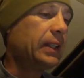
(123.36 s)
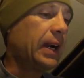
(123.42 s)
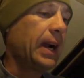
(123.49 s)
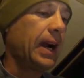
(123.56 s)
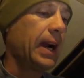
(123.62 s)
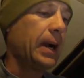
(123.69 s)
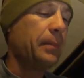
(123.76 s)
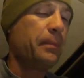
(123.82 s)

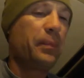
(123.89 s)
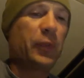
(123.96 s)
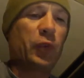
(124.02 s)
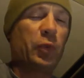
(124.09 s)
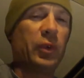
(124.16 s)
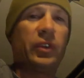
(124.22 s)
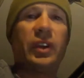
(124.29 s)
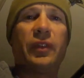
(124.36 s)
uh,
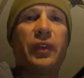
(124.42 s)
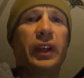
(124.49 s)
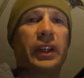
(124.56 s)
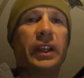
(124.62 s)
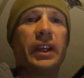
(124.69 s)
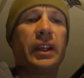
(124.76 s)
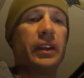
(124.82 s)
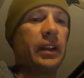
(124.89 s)

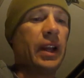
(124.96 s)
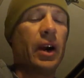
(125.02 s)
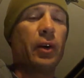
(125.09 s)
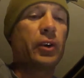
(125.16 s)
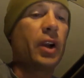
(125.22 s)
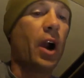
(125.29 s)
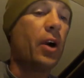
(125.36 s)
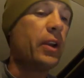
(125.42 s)
specifically, you know,
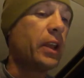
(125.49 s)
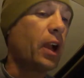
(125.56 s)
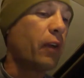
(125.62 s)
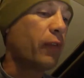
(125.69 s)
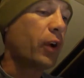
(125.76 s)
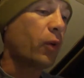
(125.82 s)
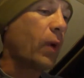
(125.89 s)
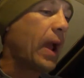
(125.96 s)
Cody
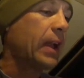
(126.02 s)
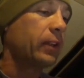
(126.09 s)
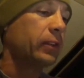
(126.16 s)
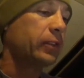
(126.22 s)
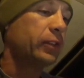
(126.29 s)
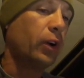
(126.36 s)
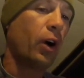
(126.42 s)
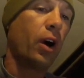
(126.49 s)
over at
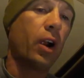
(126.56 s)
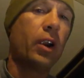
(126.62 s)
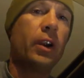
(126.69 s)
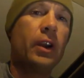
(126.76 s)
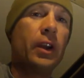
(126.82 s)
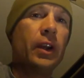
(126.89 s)
Wranglerstar,